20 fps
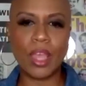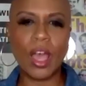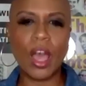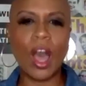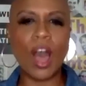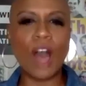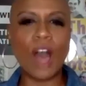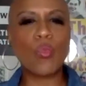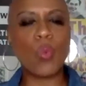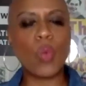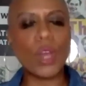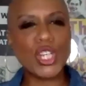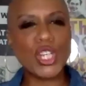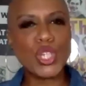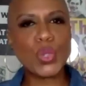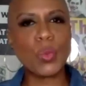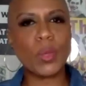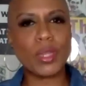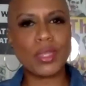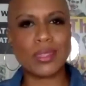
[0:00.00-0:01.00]
of what
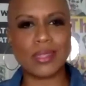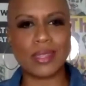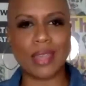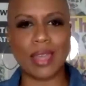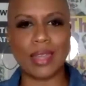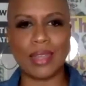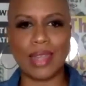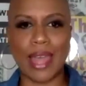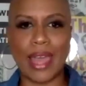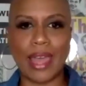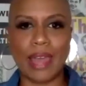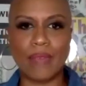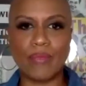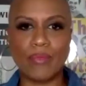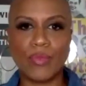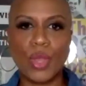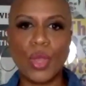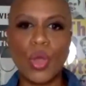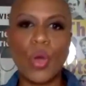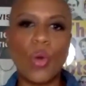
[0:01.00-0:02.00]
you excel at,
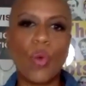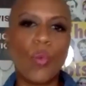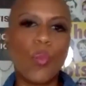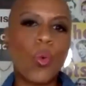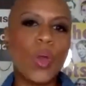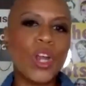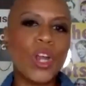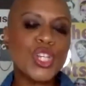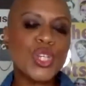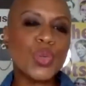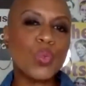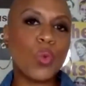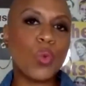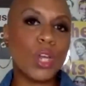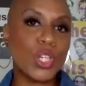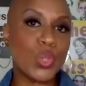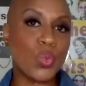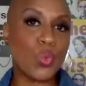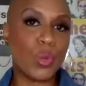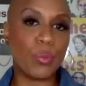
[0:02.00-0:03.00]
what you
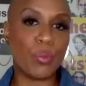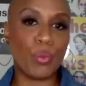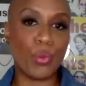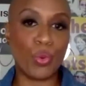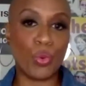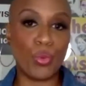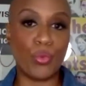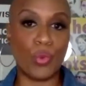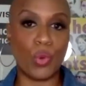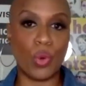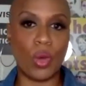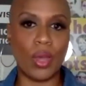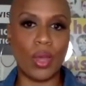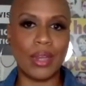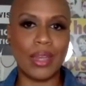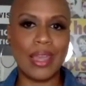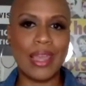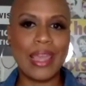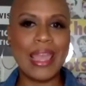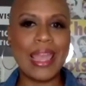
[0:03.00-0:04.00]
want to improve on,
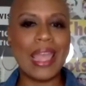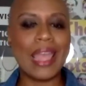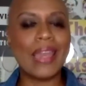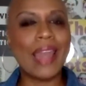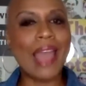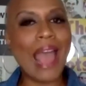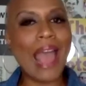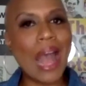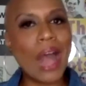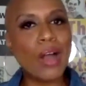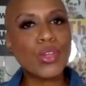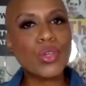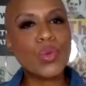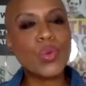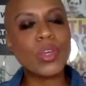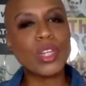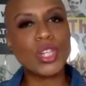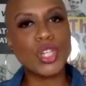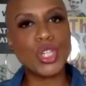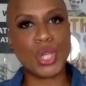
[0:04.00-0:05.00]
and how you
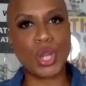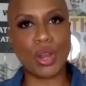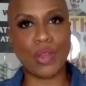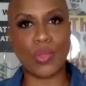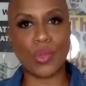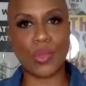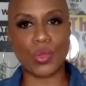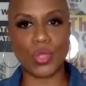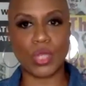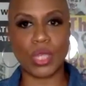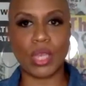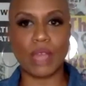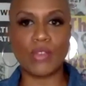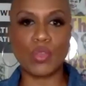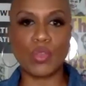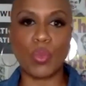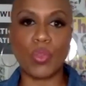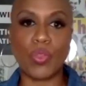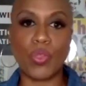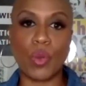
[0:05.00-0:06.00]
can share those
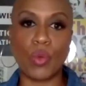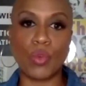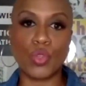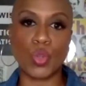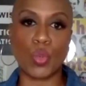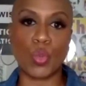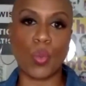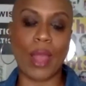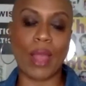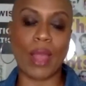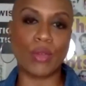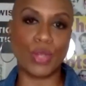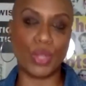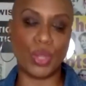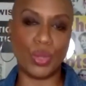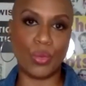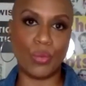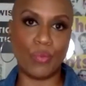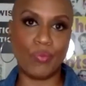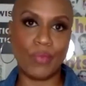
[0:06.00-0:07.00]
gifts with those around
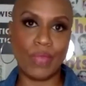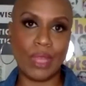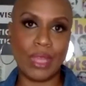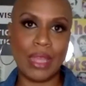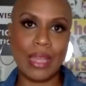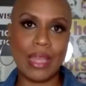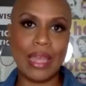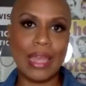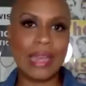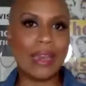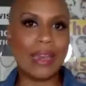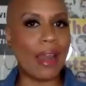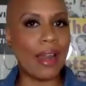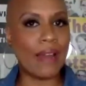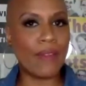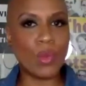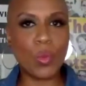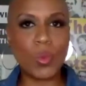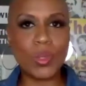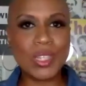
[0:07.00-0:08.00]
you. Not
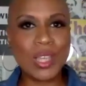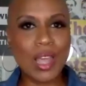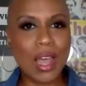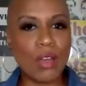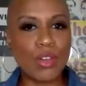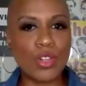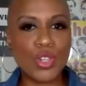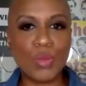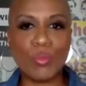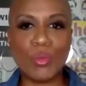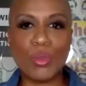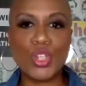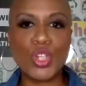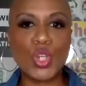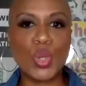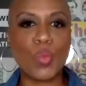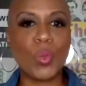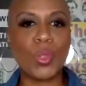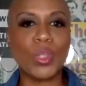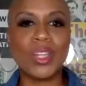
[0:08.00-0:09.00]
everyone's
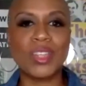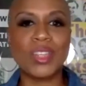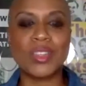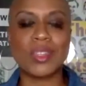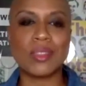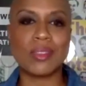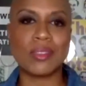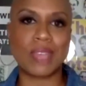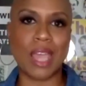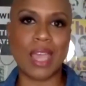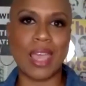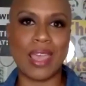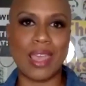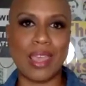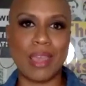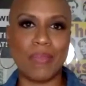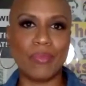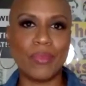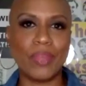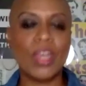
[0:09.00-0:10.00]
contribution will look the
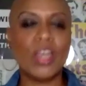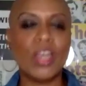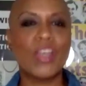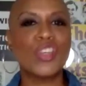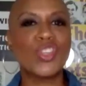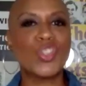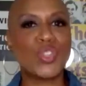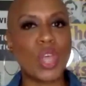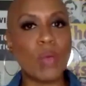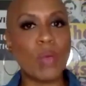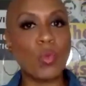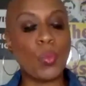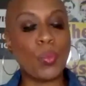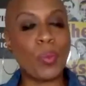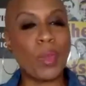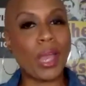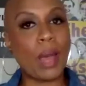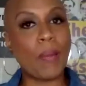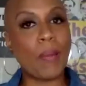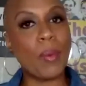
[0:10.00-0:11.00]
same. Some will
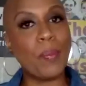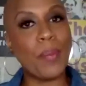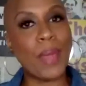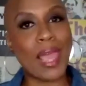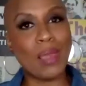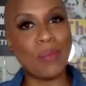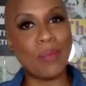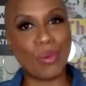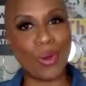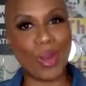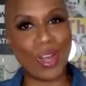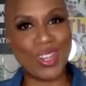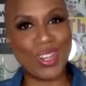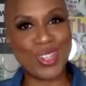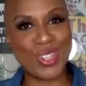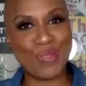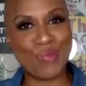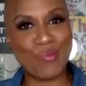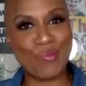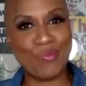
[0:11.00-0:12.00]
pick up a
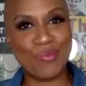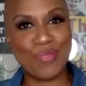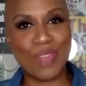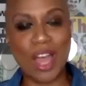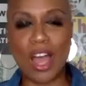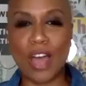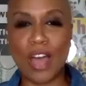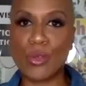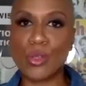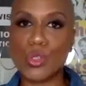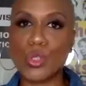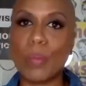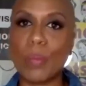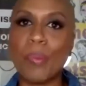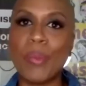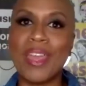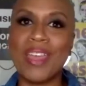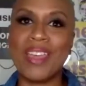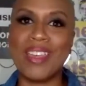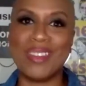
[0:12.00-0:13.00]
paintbrush, others a
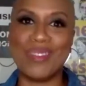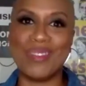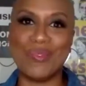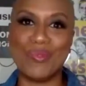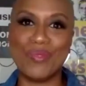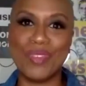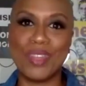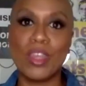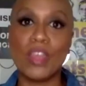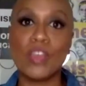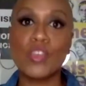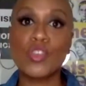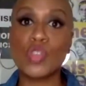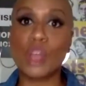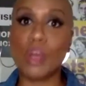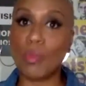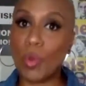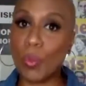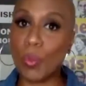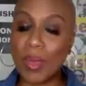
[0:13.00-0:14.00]
pen.
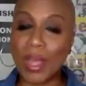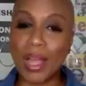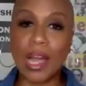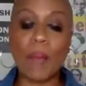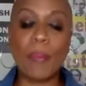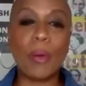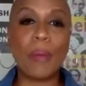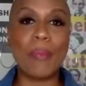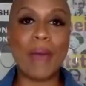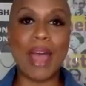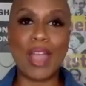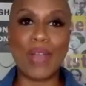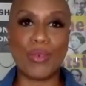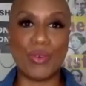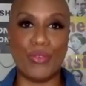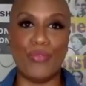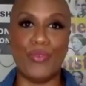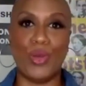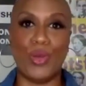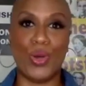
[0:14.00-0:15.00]
Some will pick up a
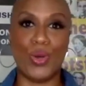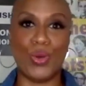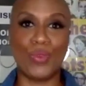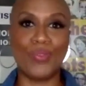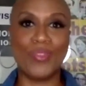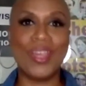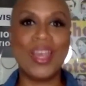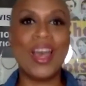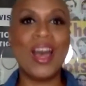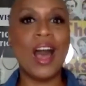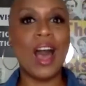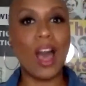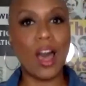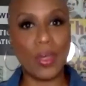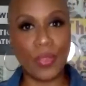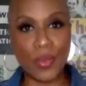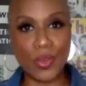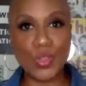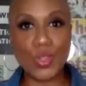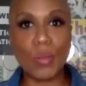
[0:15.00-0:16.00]
microphone,
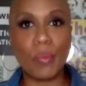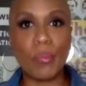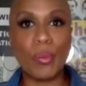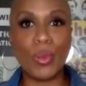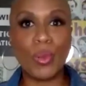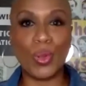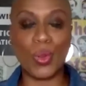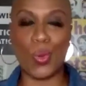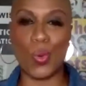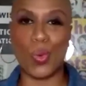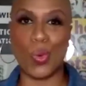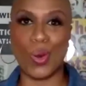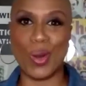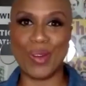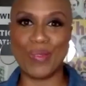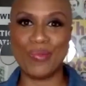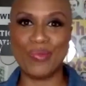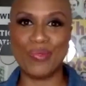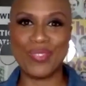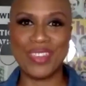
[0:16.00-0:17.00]
others a
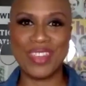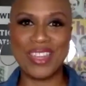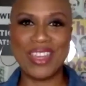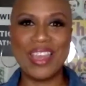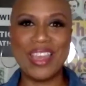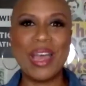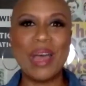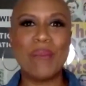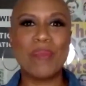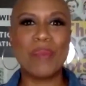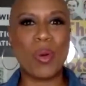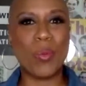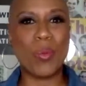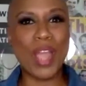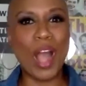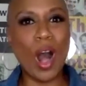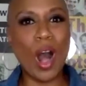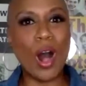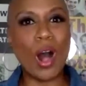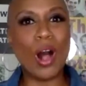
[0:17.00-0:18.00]
bullhorn. But
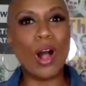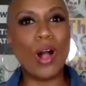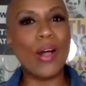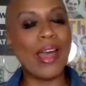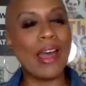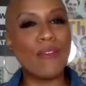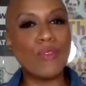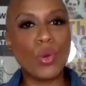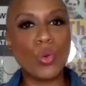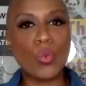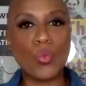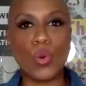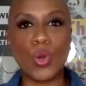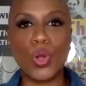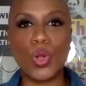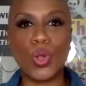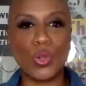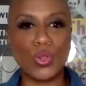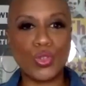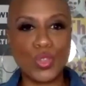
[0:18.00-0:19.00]
we all have a
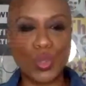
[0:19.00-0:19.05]
role to